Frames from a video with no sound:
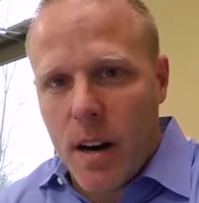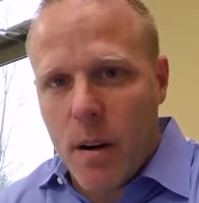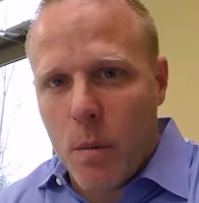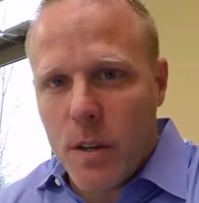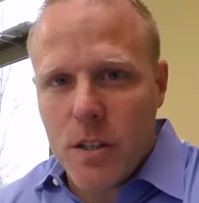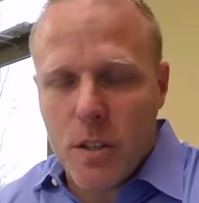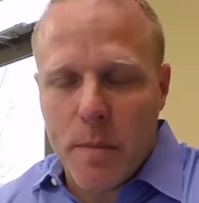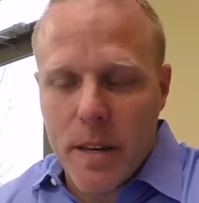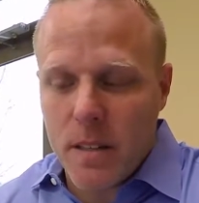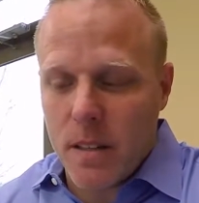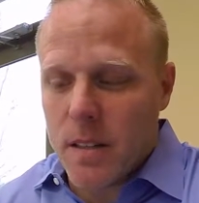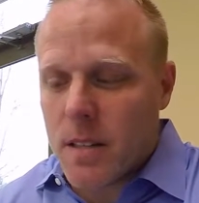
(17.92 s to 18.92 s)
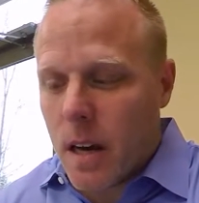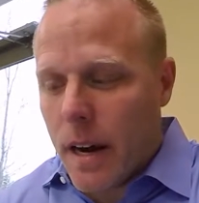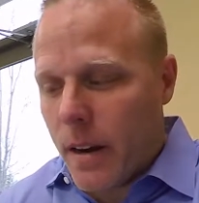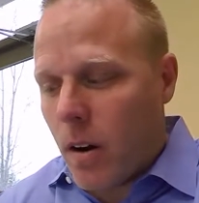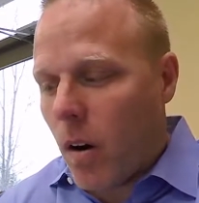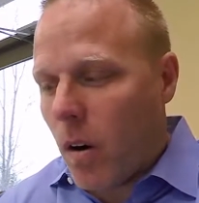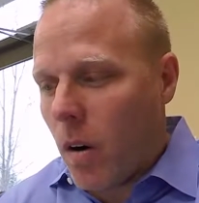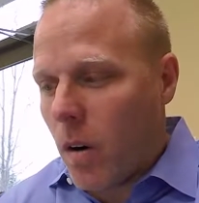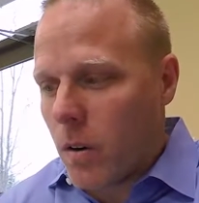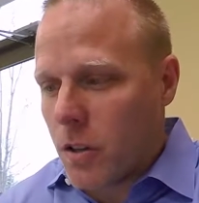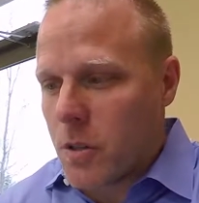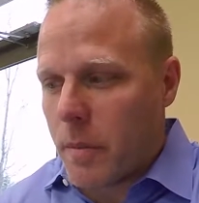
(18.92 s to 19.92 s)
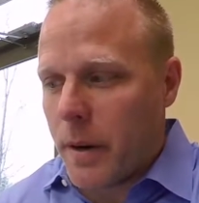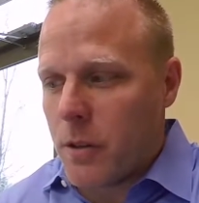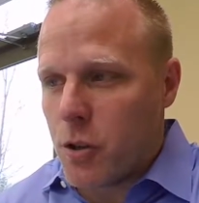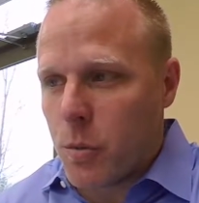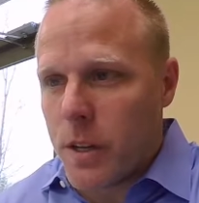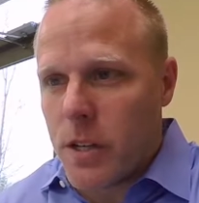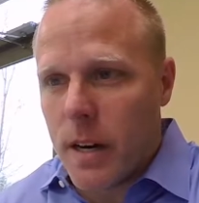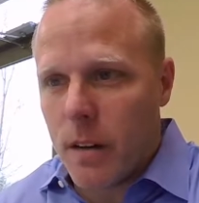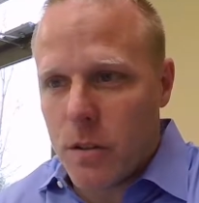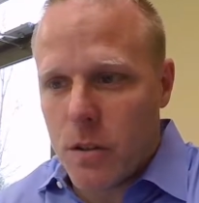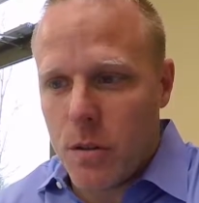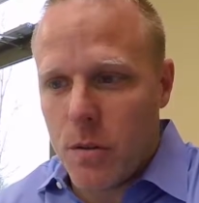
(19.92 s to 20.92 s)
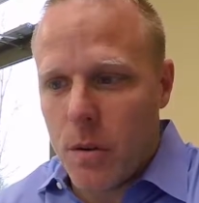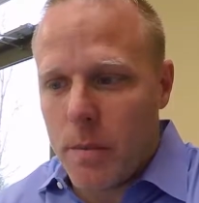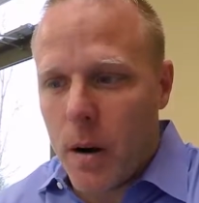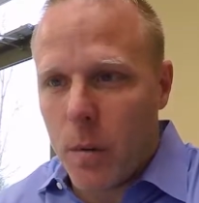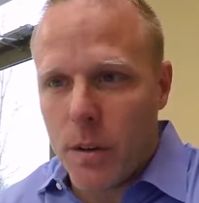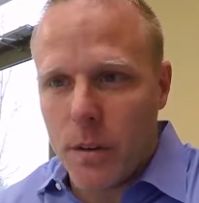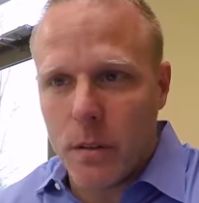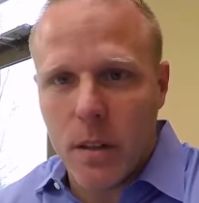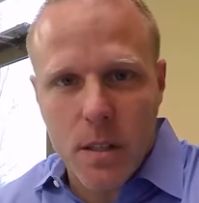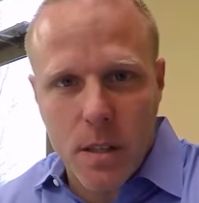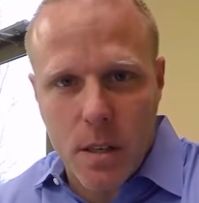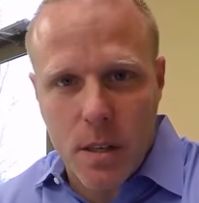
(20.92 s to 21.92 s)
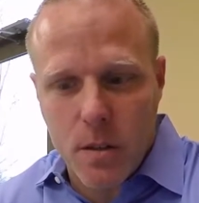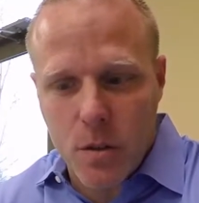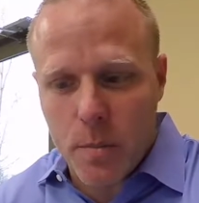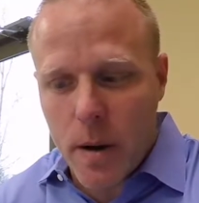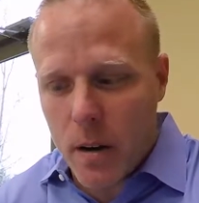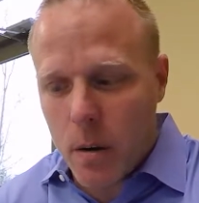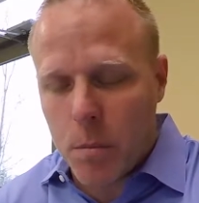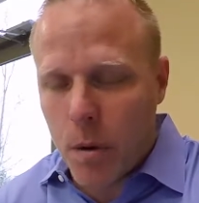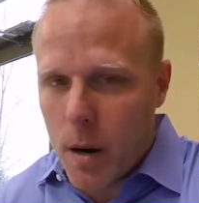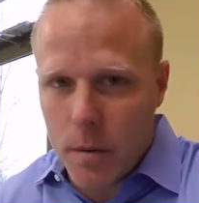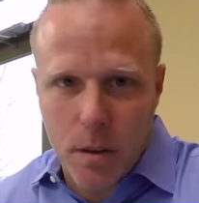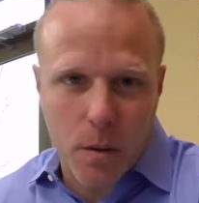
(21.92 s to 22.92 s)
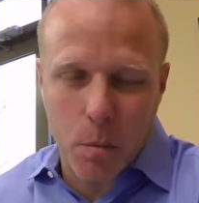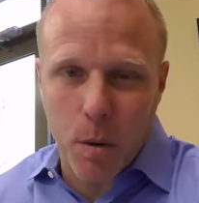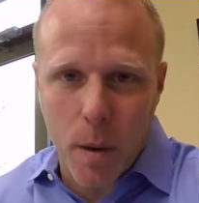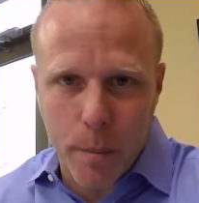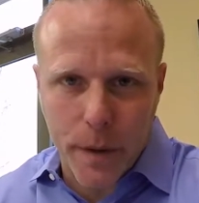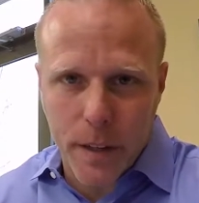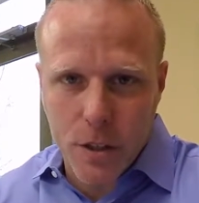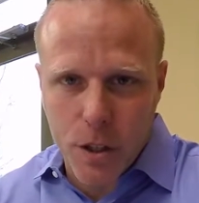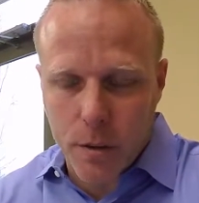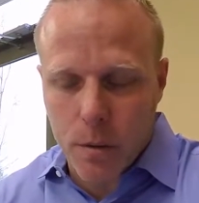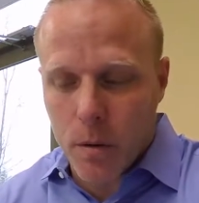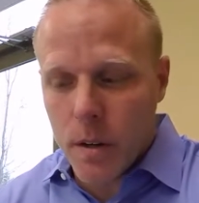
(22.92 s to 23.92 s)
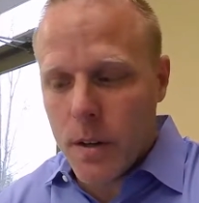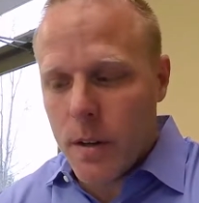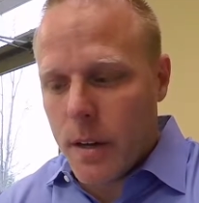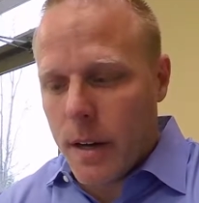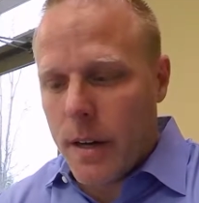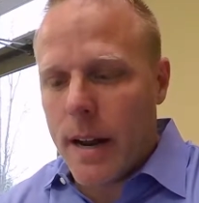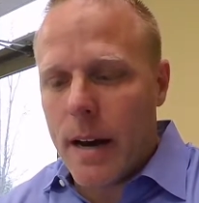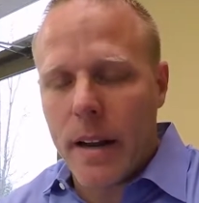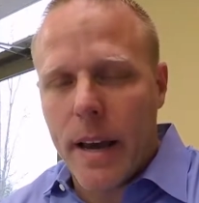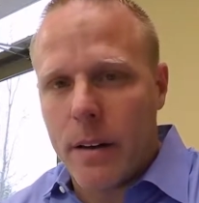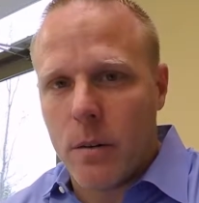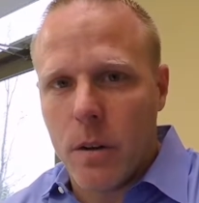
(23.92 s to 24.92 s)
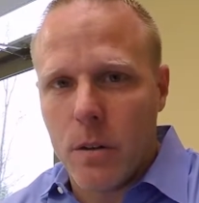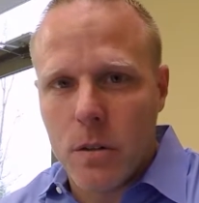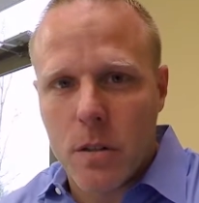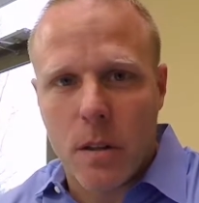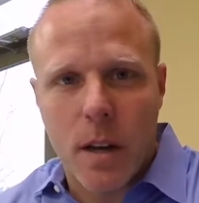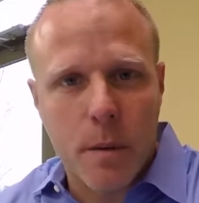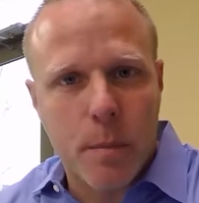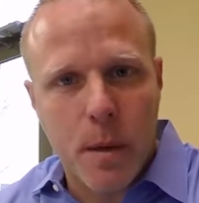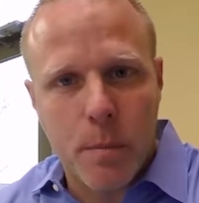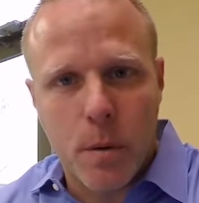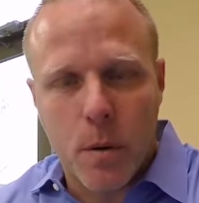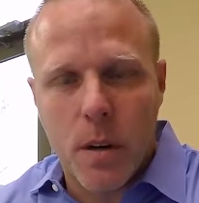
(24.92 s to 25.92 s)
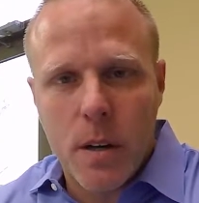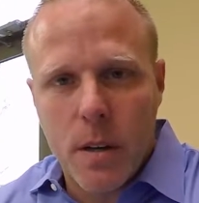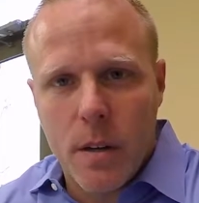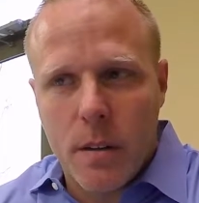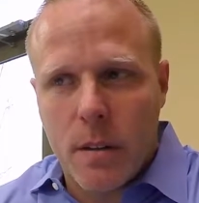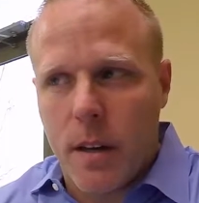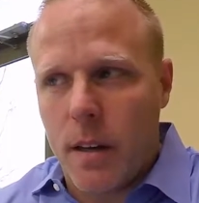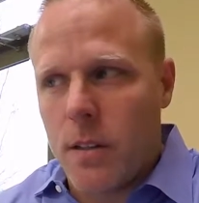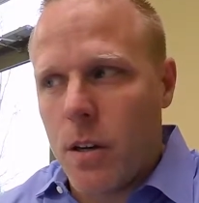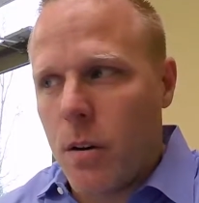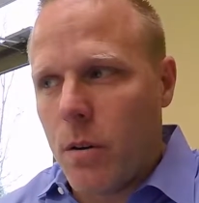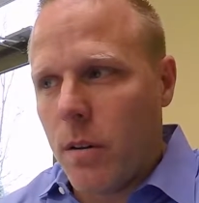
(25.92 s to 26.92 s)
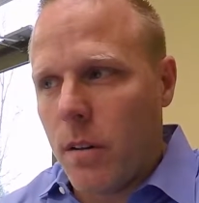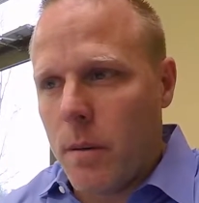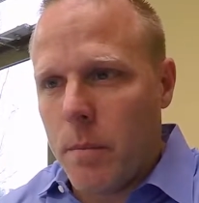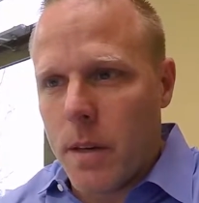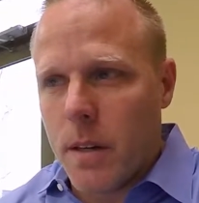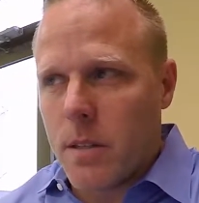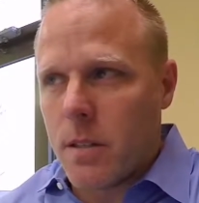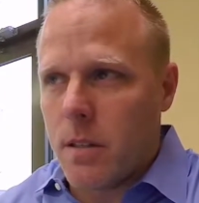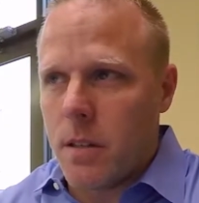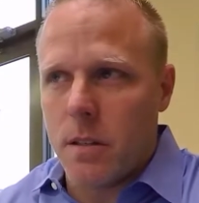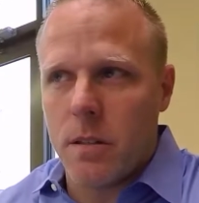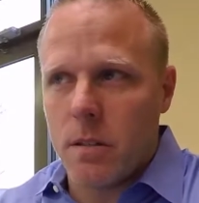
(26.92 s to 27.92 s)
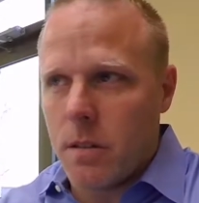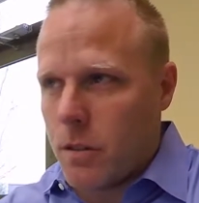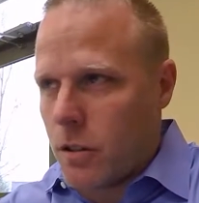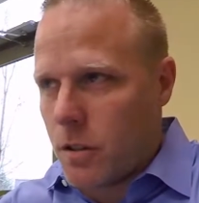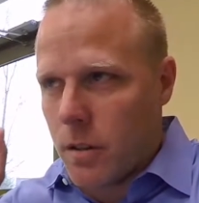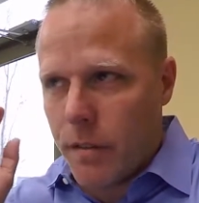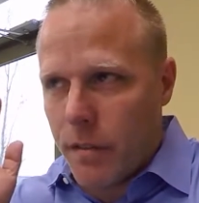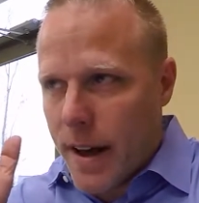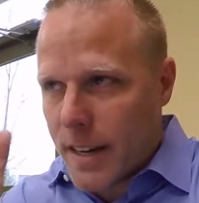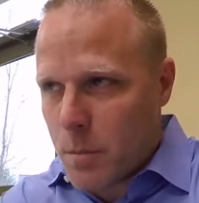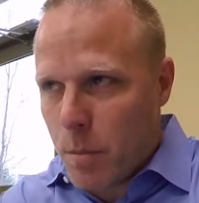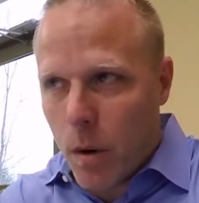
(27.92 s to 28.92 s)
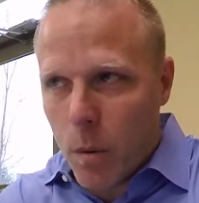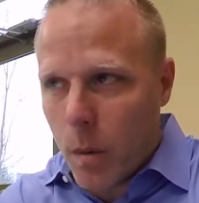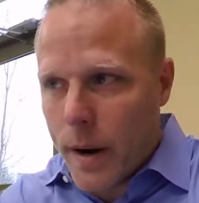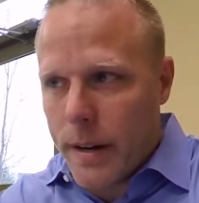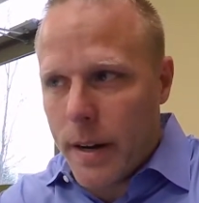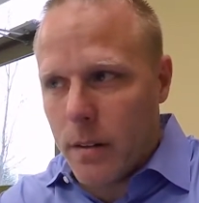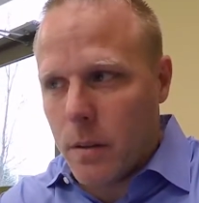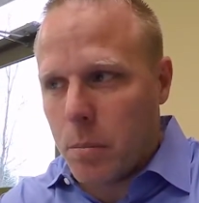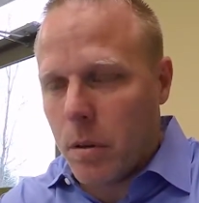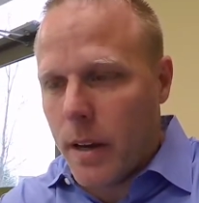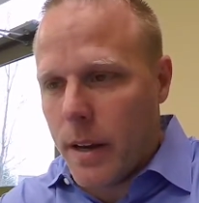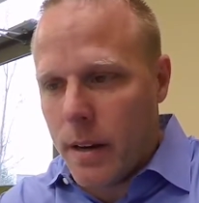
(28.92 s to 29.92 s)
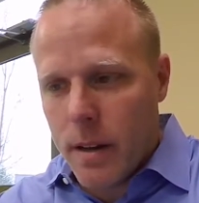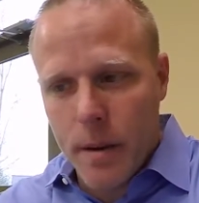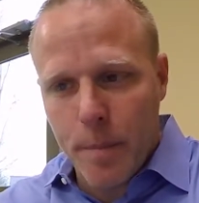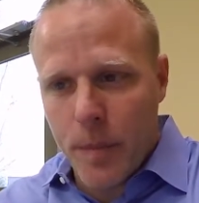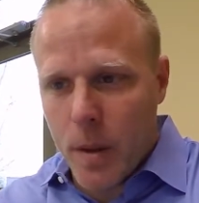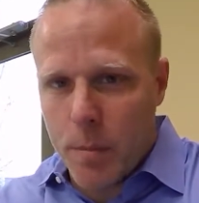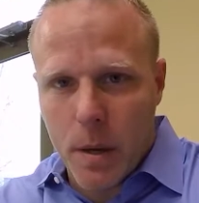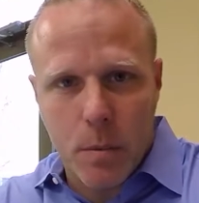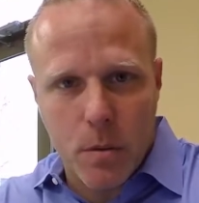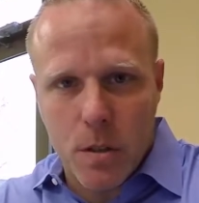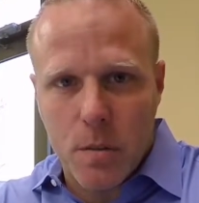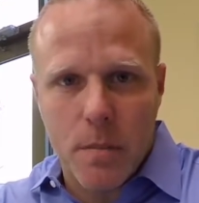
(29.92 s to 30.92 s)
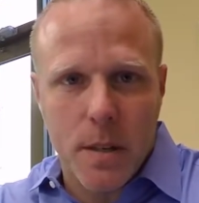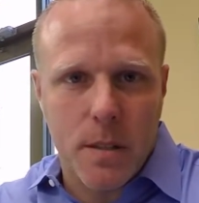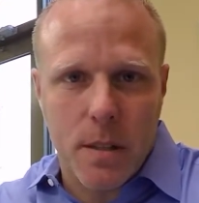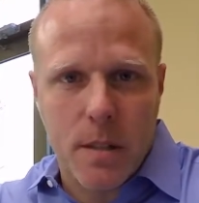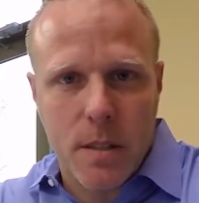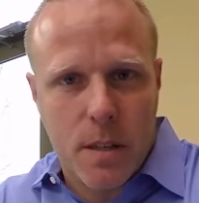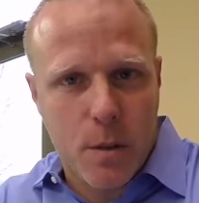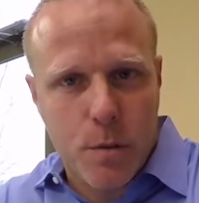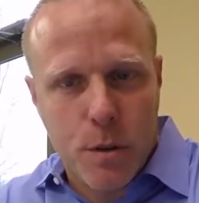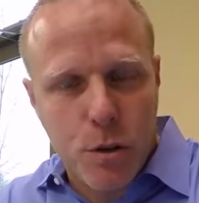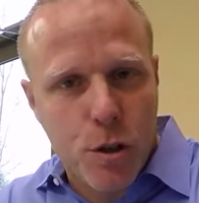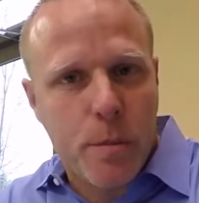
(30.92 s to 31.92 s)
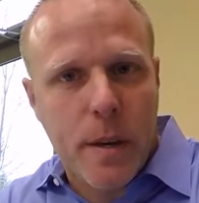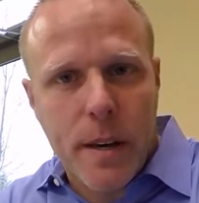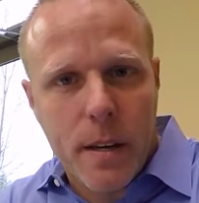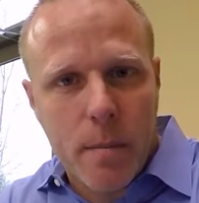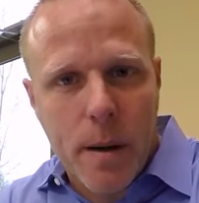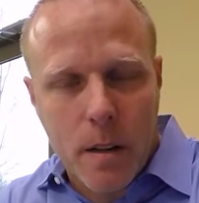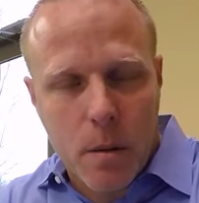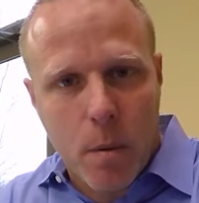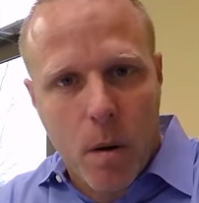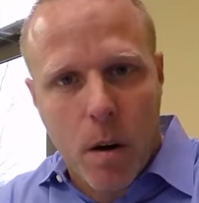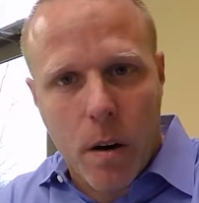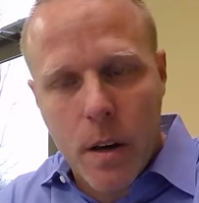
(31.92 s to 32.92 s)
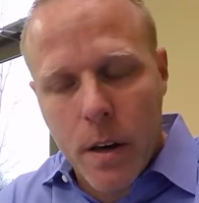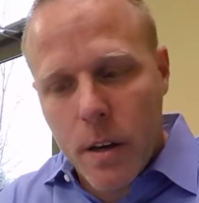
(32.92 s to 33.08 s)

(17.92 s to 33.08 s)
which is basically a sign call or somebody just reaching out to you about one of your listings or about another property in general, and how to handle those. Because a lot of people, they totally miss. It's just a fastball right down the plate, and people just miss these things when you should be hitting them out of the park.